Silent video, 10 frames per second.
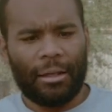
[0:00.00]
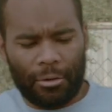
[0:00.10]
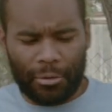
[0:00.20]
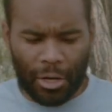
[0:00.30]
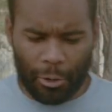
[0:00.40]
They
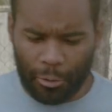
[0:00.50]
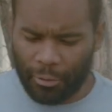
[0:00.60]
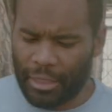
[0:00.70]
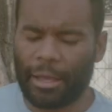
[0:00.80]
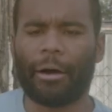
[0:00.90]
don't know
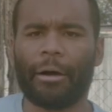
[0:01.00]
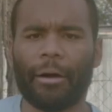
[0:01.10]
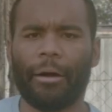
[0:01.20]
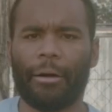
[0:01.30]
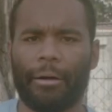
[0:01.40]
who they
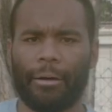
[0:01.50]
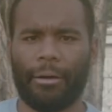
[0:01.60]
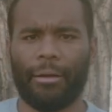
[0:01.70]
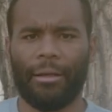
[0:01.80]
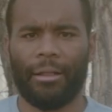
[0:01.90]
are.
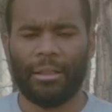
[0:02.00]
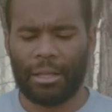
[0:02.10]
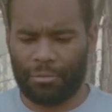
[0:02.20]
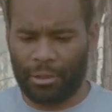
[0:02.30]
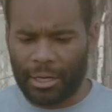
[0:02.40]

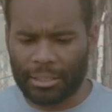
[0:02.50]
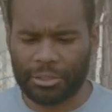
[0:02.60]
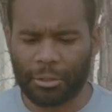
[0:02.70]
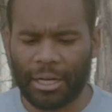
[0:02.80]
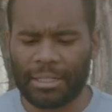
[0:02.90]
They've
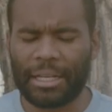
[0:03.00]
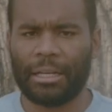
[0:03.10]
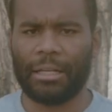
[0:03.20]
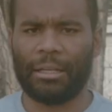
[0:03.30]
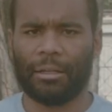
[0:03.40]
lost their
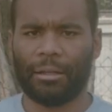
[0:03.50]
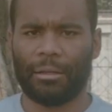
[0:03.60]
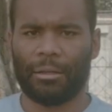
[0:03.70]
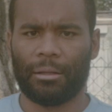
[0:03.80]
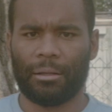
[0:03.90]
identity.
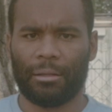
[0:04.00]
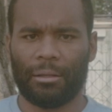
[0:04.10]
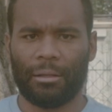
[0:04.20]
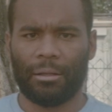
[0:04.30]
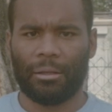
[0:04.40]

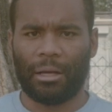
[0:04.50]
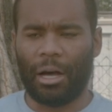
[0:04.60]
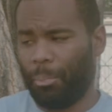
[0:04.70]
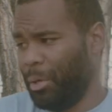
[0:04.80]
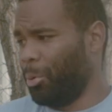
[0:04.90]

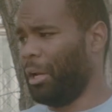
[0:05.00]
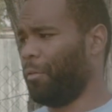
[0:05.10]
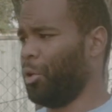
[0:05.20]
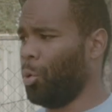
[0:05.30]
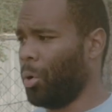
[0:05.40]
I'll be
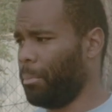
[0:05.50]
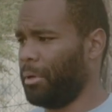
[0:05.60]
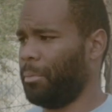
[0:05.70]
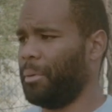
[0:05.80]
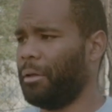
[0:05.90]
whatever you want
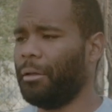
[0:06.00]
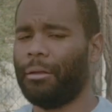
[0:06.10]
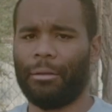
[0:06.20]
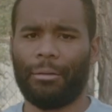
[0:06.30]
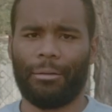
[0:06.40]
me to be.
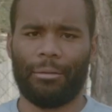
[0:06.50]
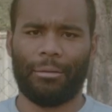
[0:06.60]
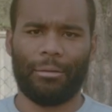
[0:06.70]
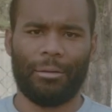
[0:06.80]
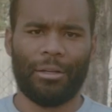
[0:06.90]

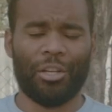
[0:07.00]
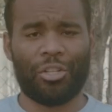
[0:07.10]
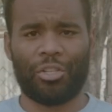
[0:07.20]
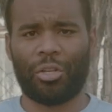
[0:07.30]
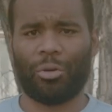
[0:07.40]

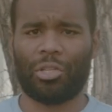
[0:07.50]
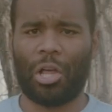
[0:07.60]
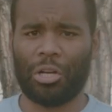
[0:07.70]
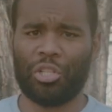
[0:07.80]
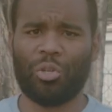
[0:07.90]
Just so as
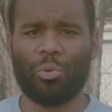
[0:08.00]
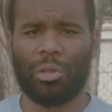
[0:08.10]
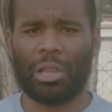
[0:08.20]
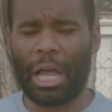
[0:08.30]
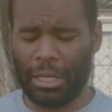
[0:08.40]
long as you
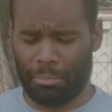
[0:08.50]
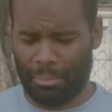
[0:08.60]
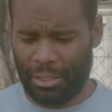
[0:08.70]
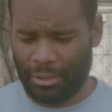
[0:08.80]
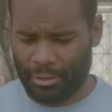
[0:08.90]
like
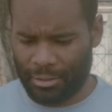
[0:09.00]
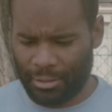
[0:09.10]
me.